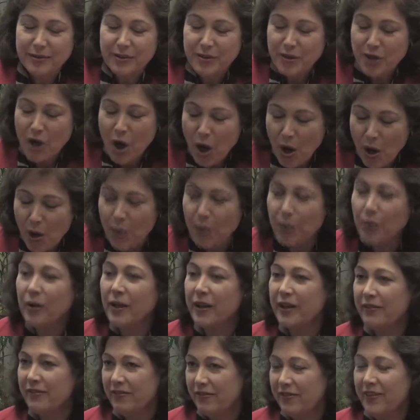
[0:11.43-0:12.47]

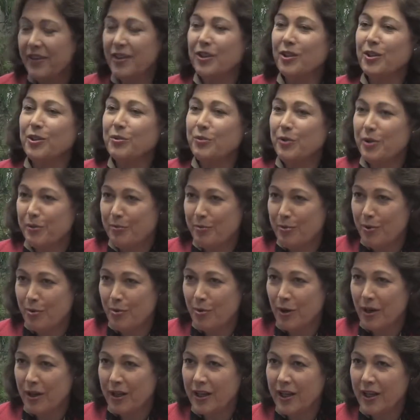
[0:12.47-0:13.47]
totally filled with pork.